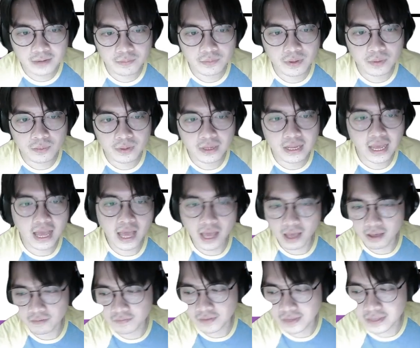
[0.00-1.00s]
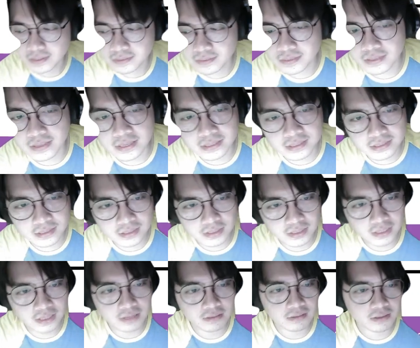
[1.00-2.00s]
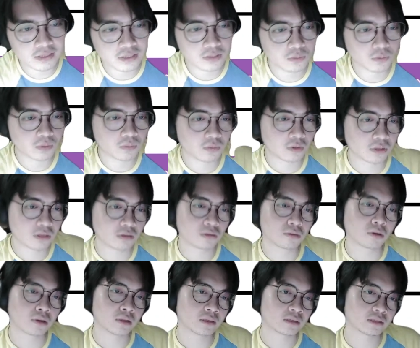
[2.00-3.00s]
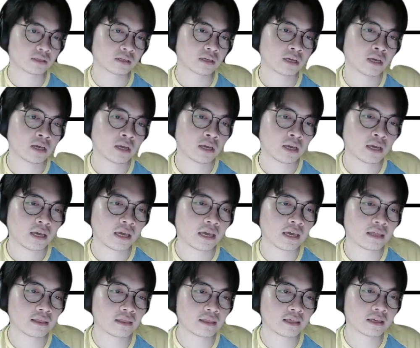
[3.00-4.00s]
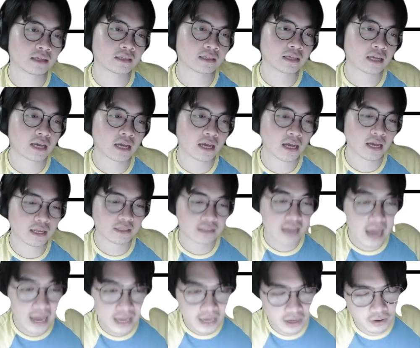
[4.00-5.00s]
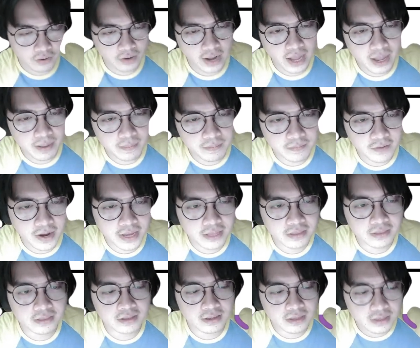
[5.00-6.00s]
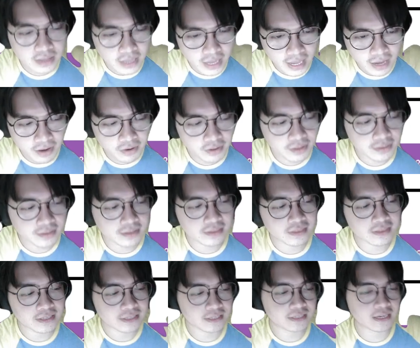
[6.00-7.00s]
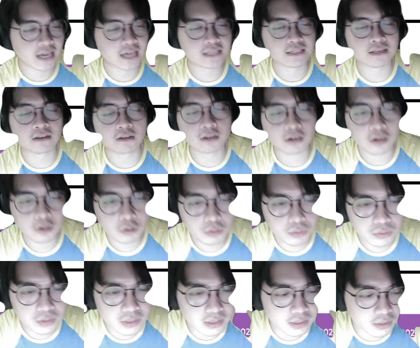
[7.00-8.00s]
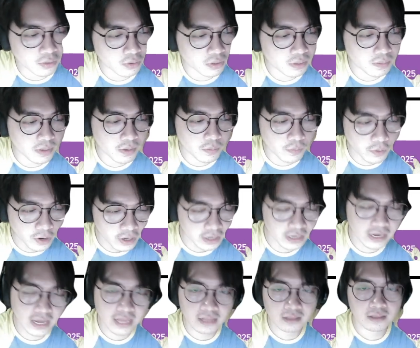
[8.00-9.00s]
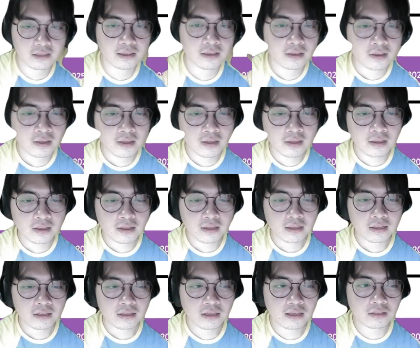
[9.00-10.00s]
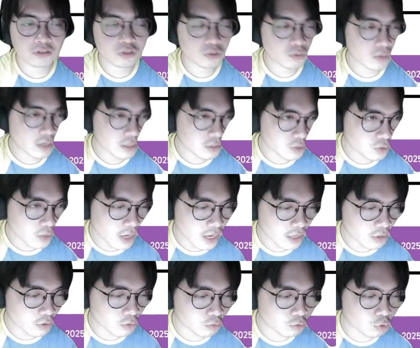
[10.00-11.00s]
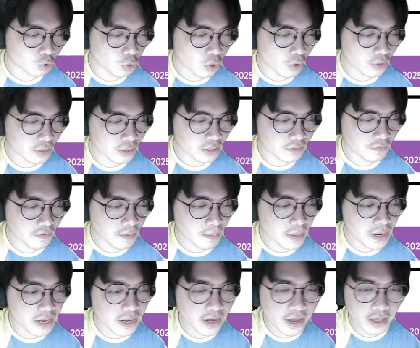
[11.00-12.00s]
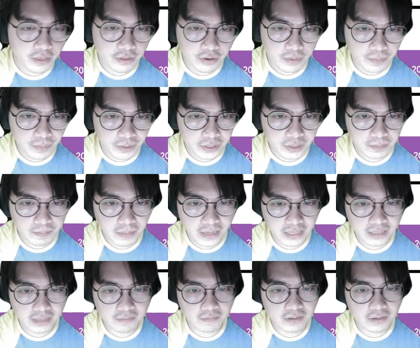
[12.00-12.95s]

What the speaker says: We will have in this what do you call this? In this diagram, right? The area that these guys enclose is going to be work net. And so let's try to draw this from another perspective.